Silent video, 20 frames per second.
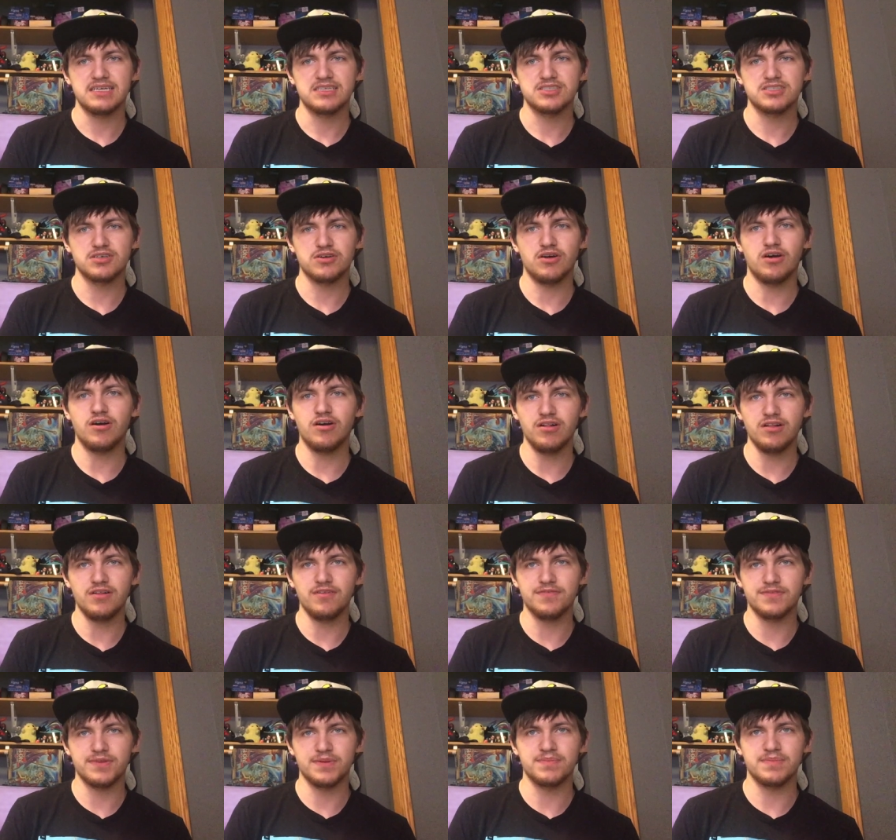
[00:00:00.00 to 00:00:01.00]
so
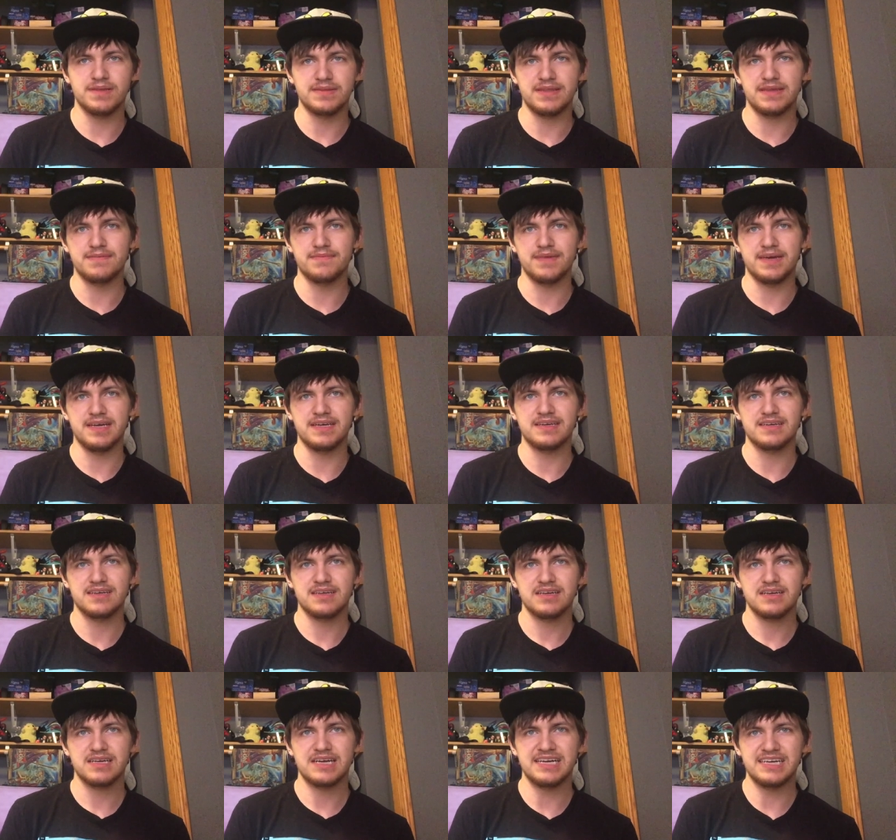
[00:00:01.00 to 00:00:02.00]
all of them that they've made
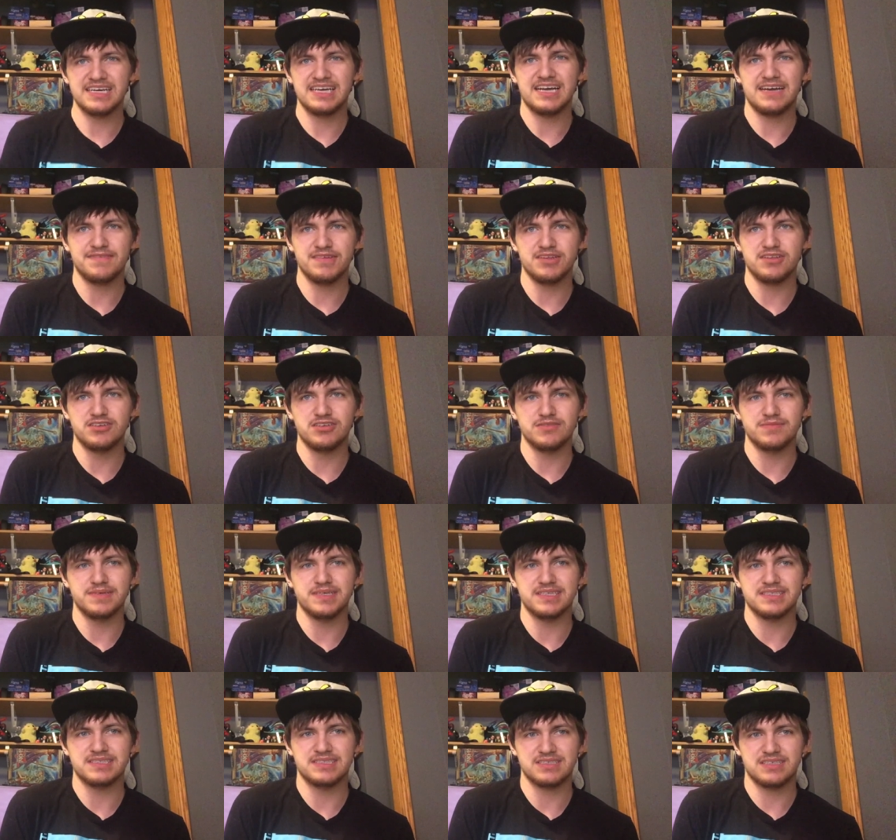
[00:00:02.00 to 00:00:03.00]
kind of have a little
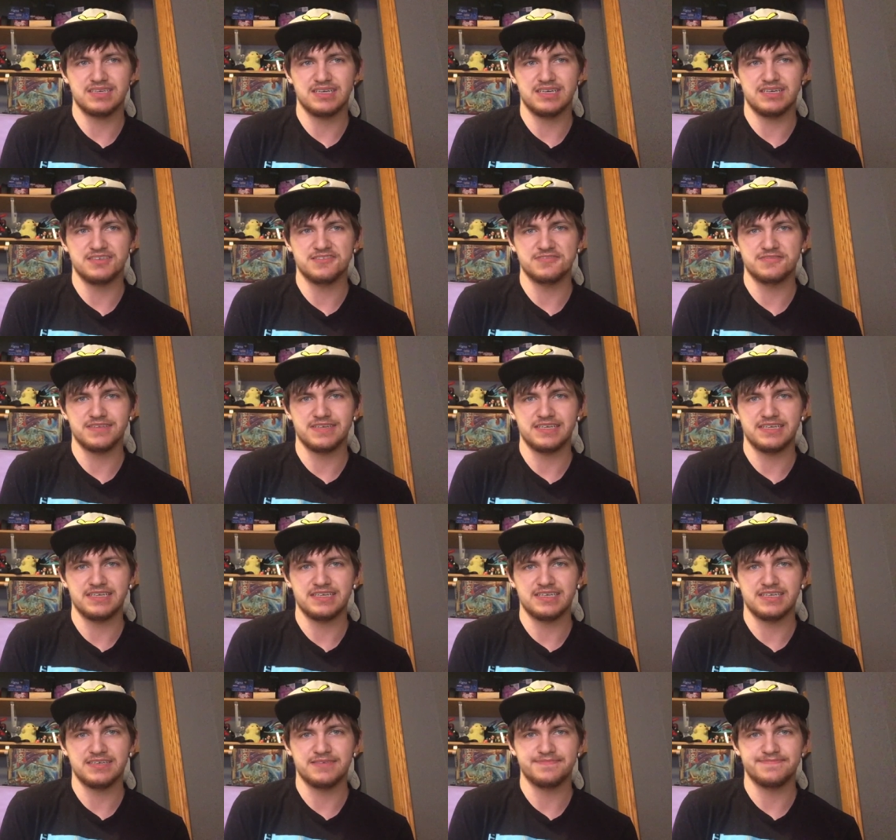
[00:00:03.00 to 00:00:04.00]
bit of
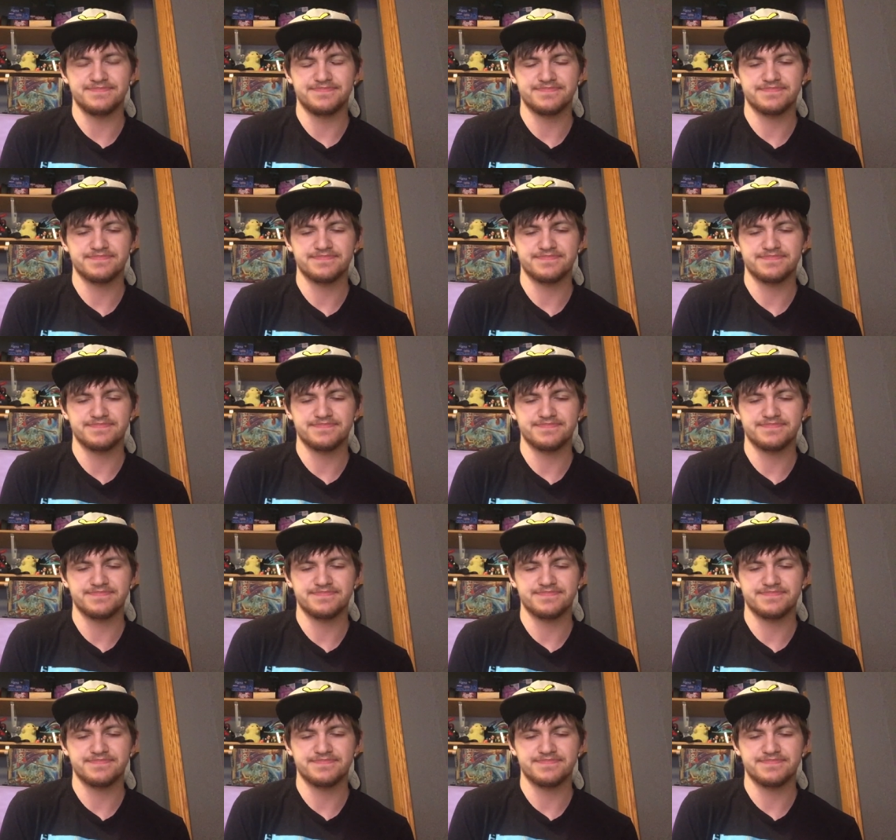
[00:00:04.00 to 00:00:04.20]
a